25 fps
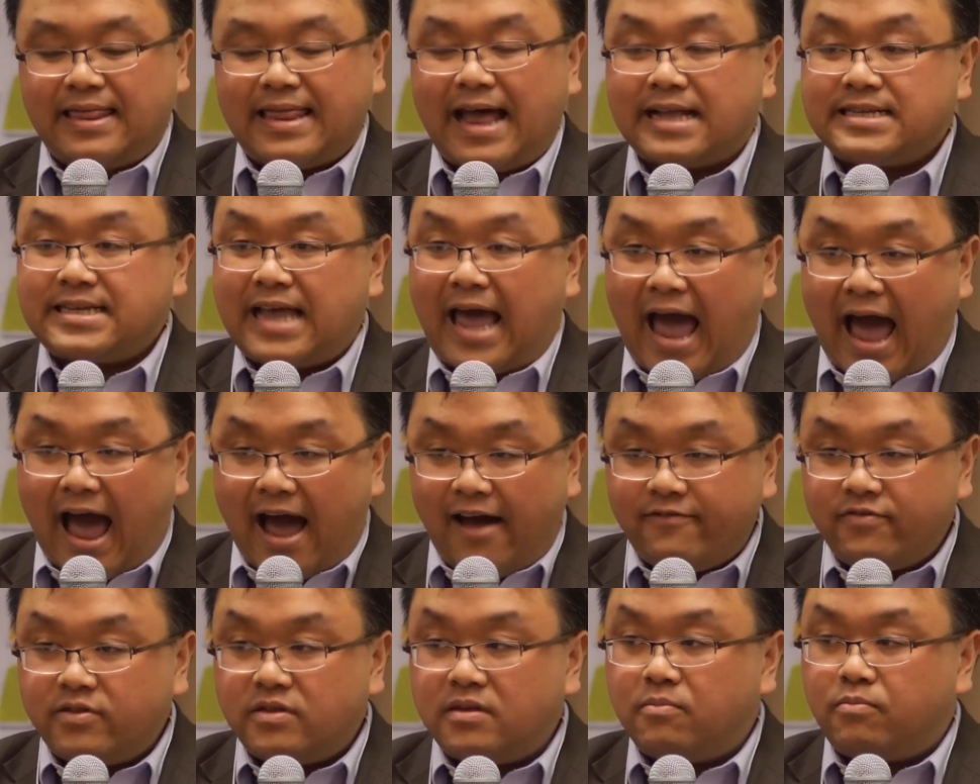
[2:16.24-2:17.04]
that's
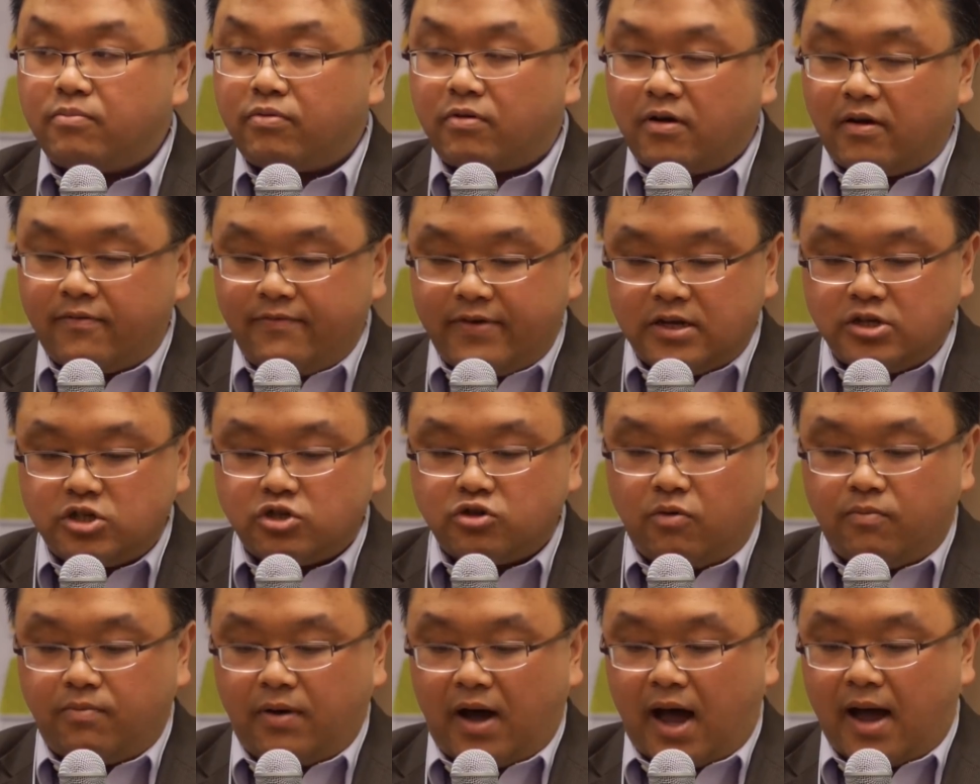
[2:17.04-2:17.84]
half the
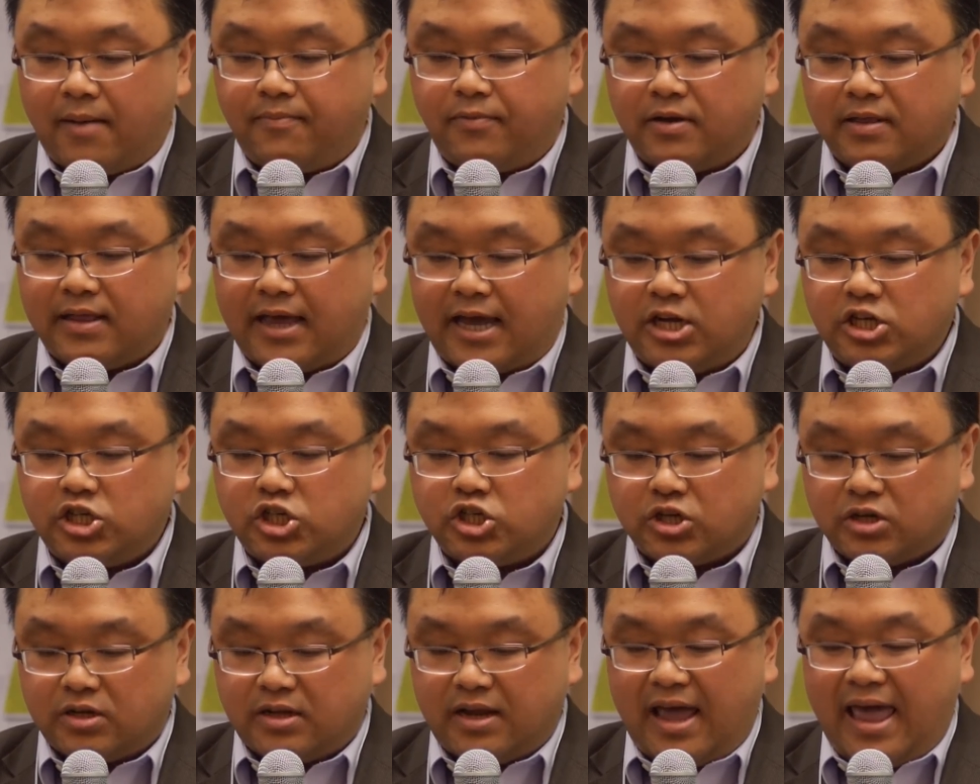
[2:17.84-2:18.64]
provincial
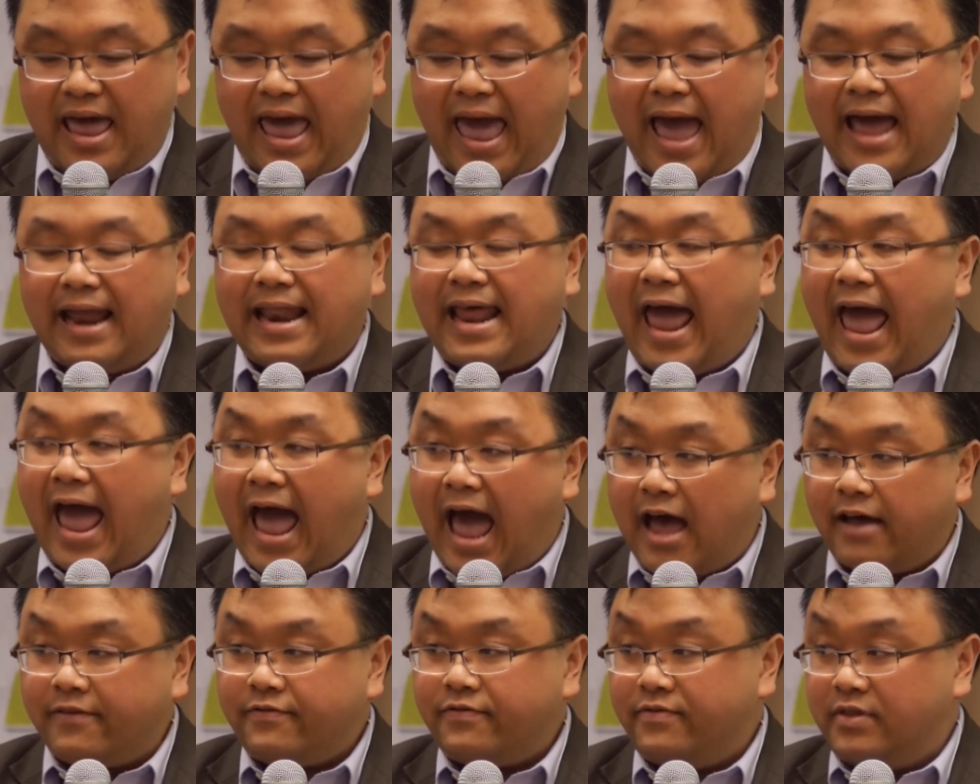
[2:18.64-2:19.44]
population and
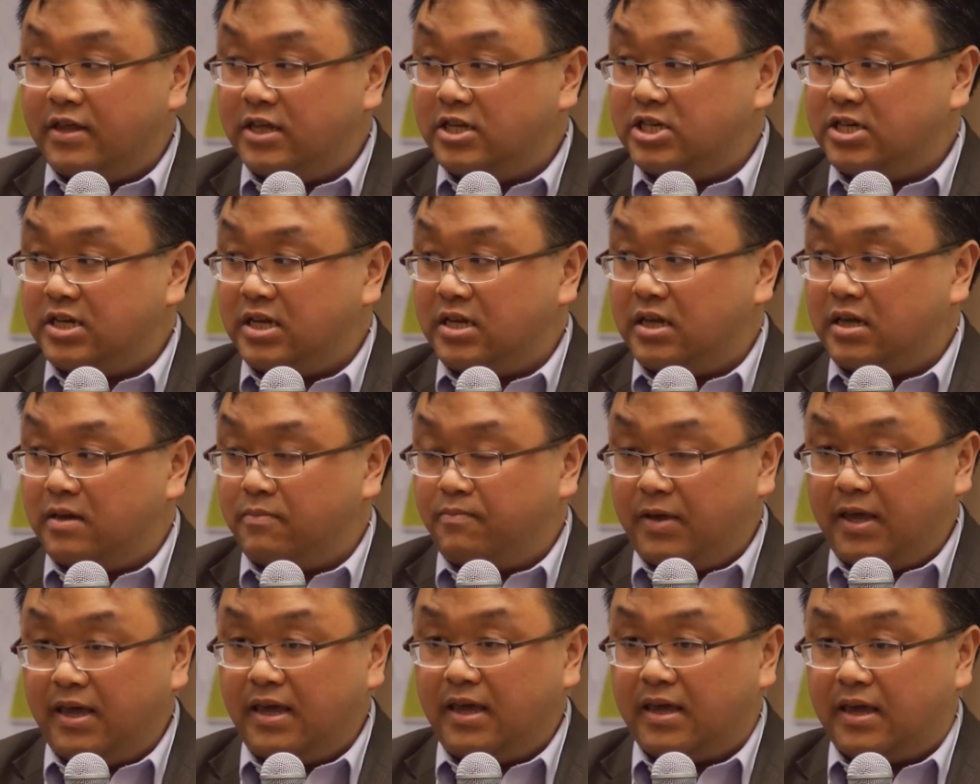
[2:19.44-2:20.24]
half of the
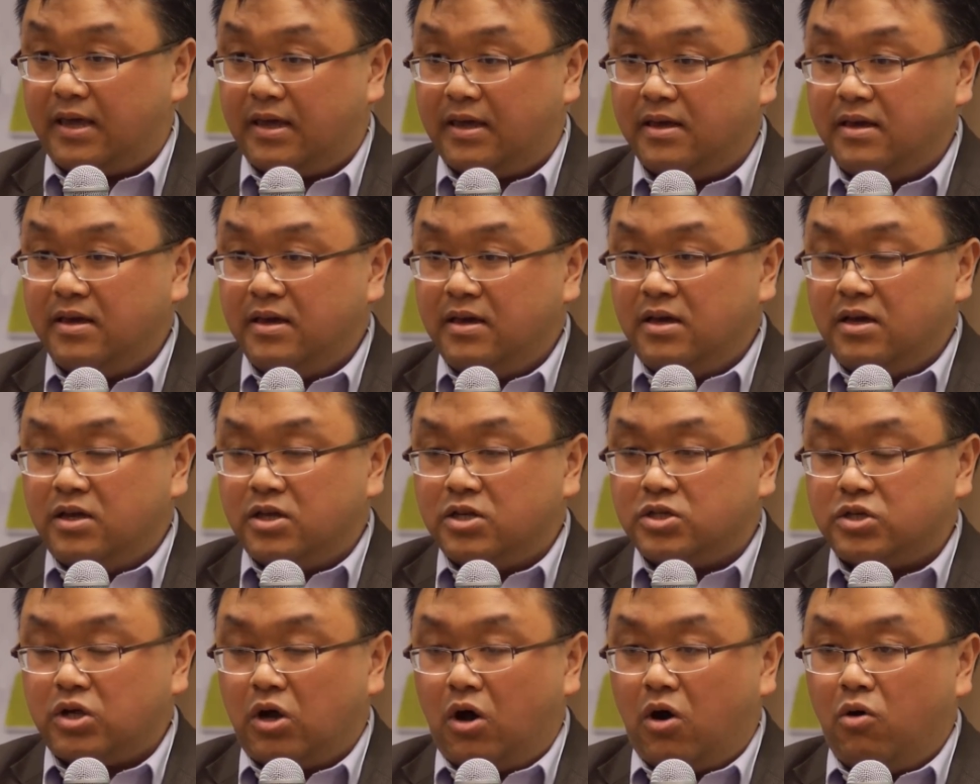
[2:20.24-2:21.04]
GDP.
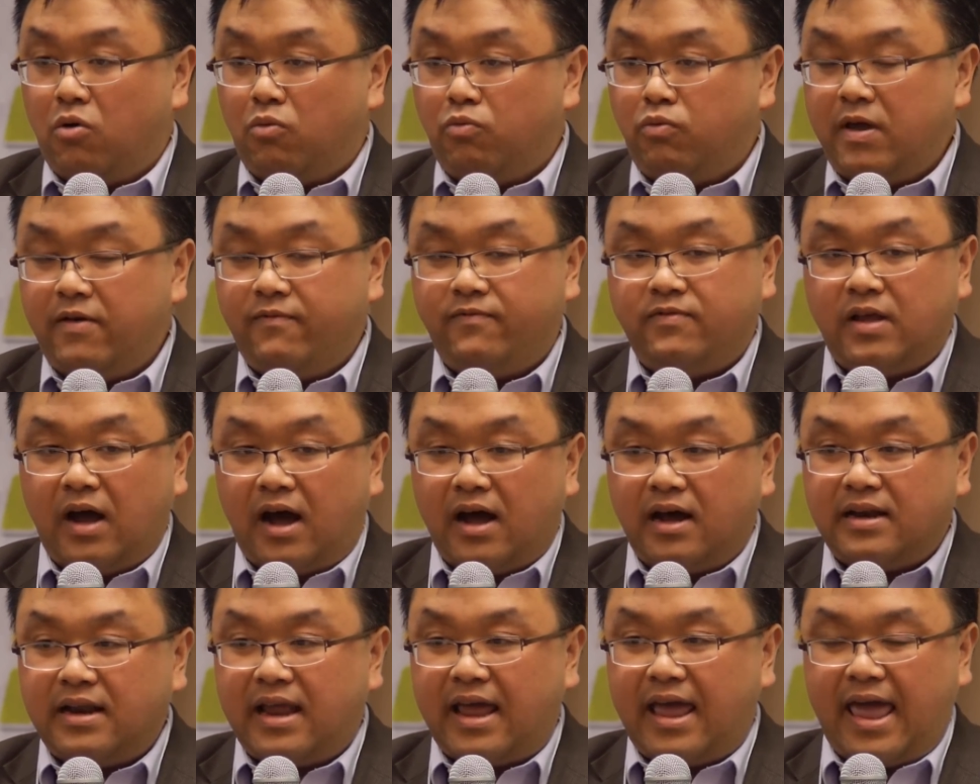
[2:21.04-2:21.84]
So we've
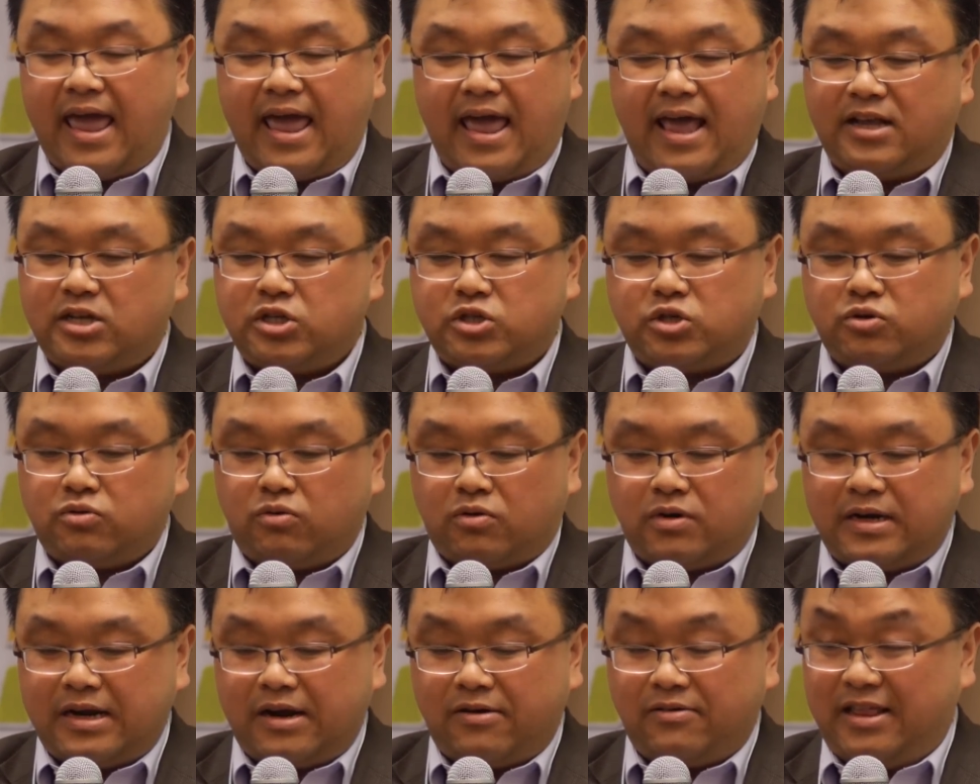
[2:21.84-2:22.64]
done
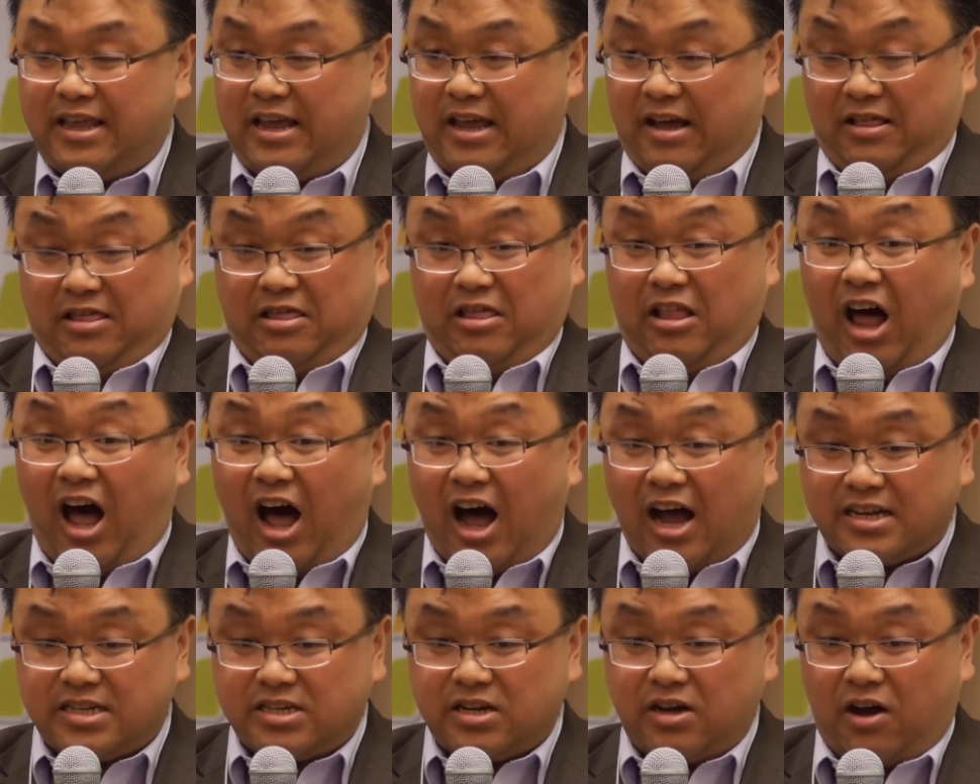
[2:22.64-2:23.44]
extraordinarily a
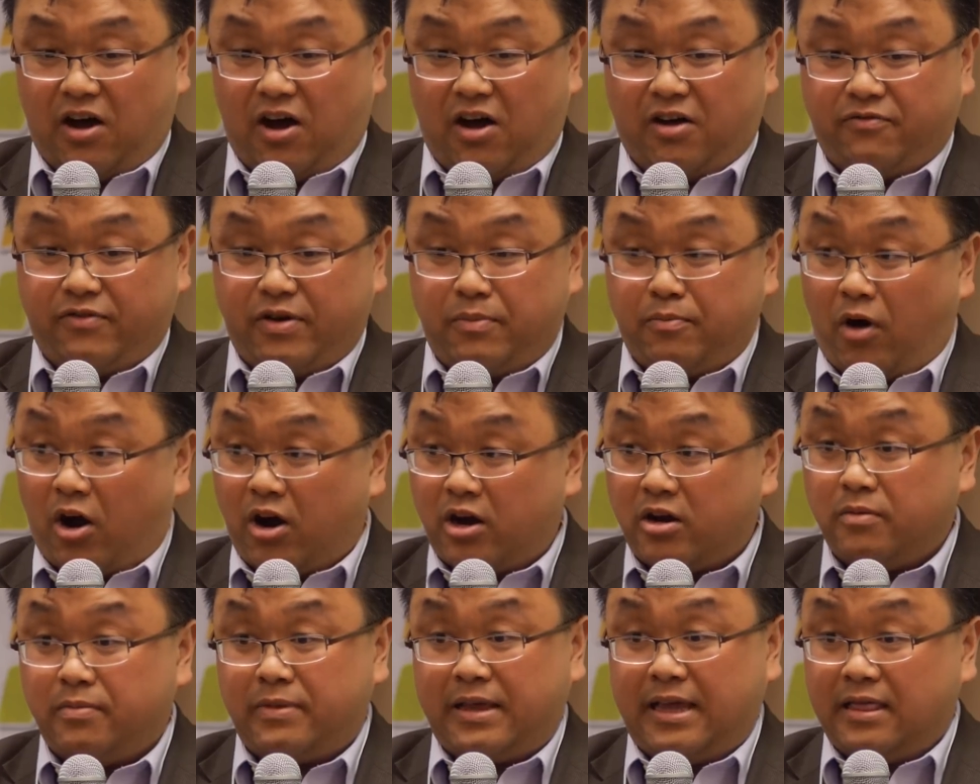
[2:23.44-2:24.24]
lot on
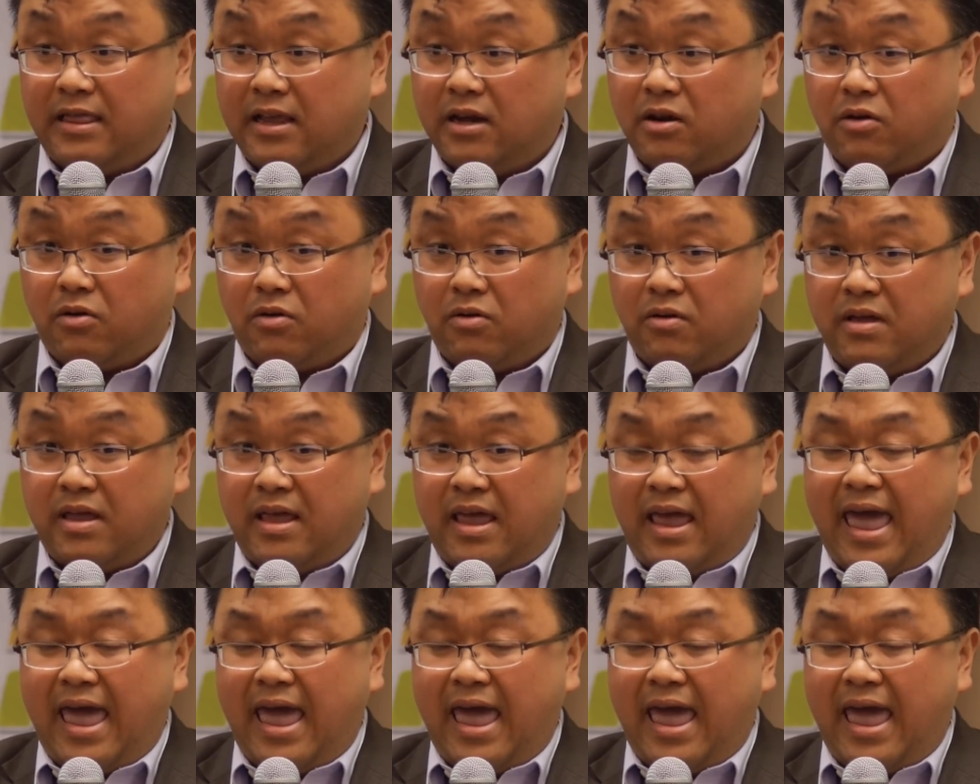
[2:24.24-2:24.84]
remarkably little.